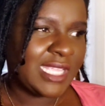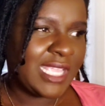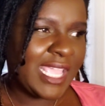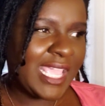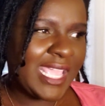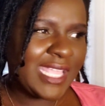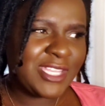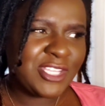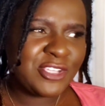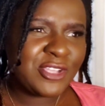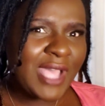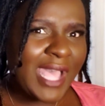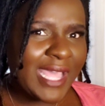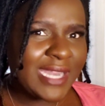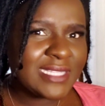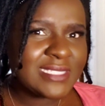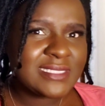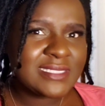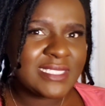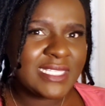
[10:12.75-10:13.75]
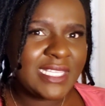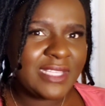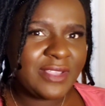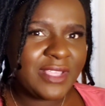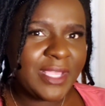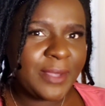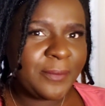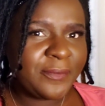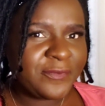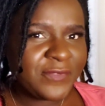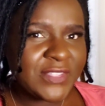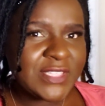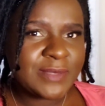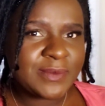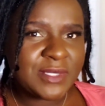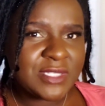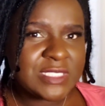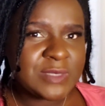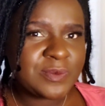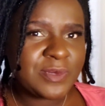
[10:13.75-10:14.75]
And you honestly, and for the
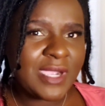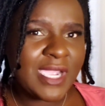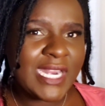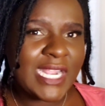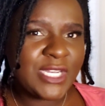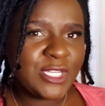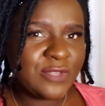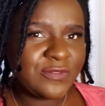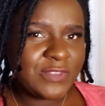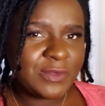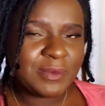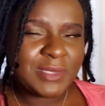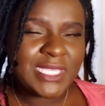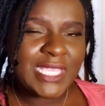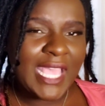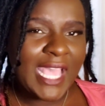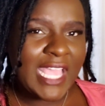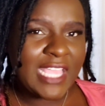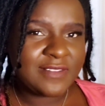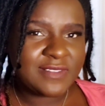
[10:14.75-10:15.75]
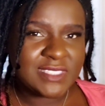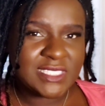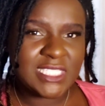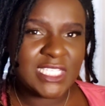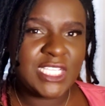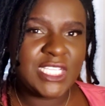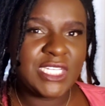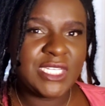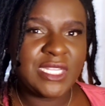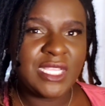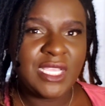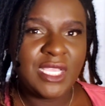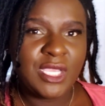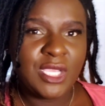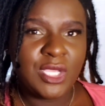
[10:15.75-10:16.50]
most part, I know for me, I have seen